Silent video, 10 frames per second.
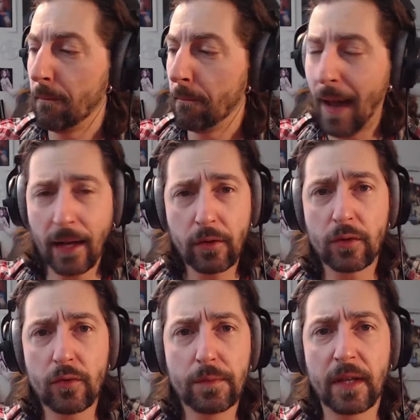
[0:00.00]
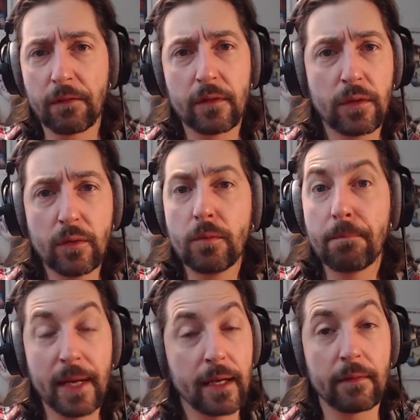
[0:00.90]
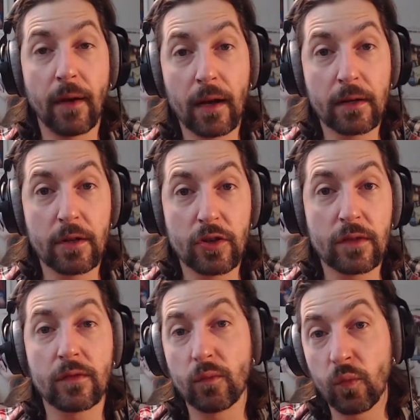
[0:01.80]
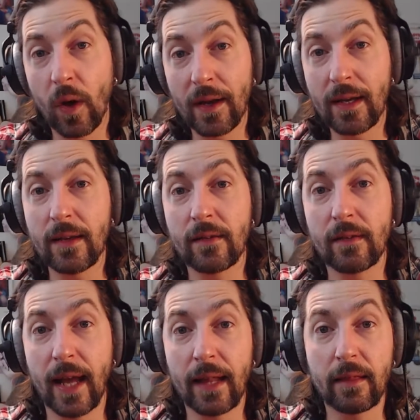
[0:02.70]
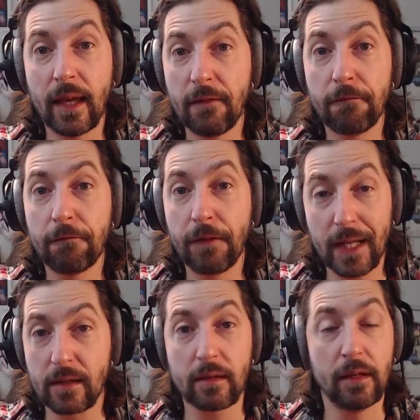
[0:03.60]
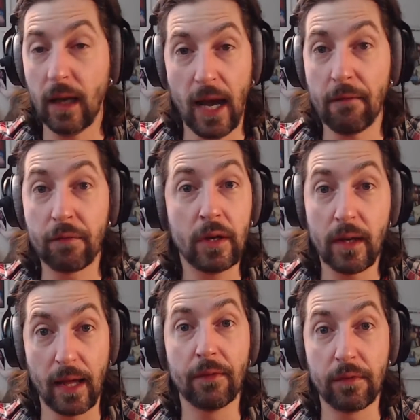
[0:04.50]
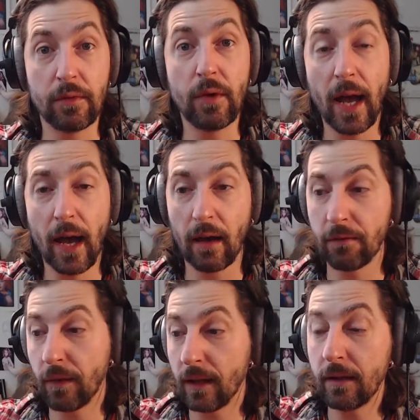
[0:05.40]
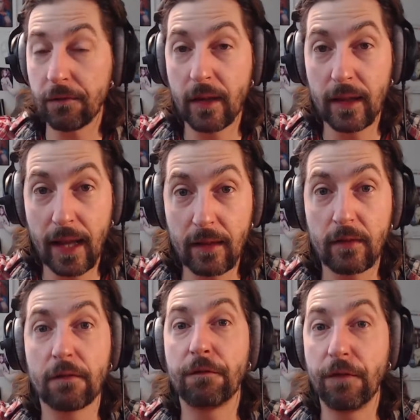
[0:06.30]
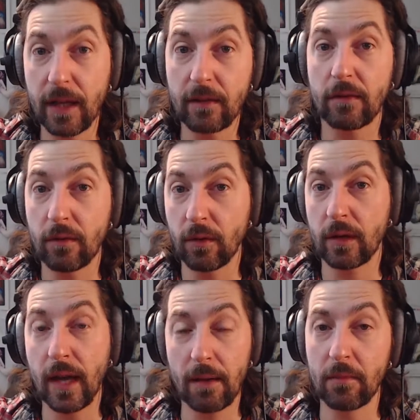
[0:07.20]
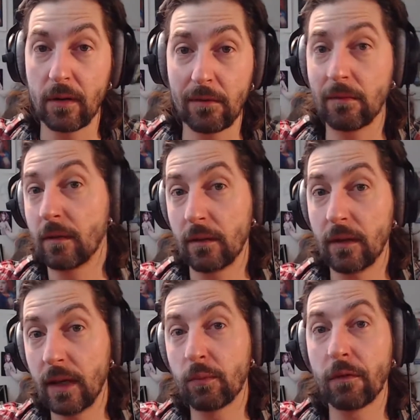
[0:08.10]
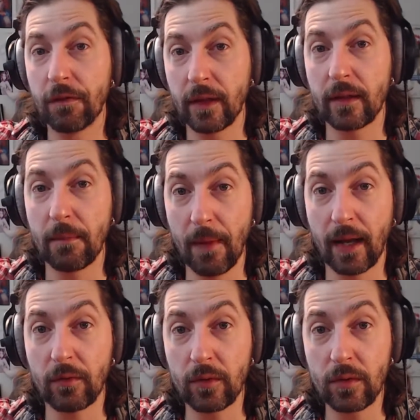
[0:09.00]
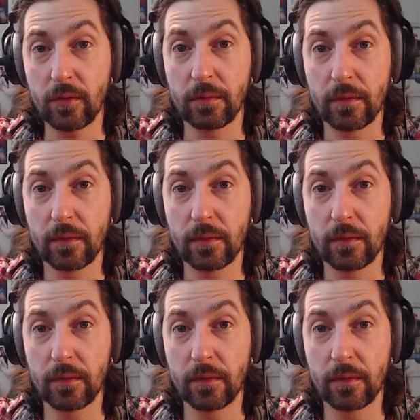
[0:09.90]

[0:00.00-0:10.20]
Macro tubes have two big advantages. One is that they fit every lens you have. Well, if the lens fits your camera, it will fit the macro tube.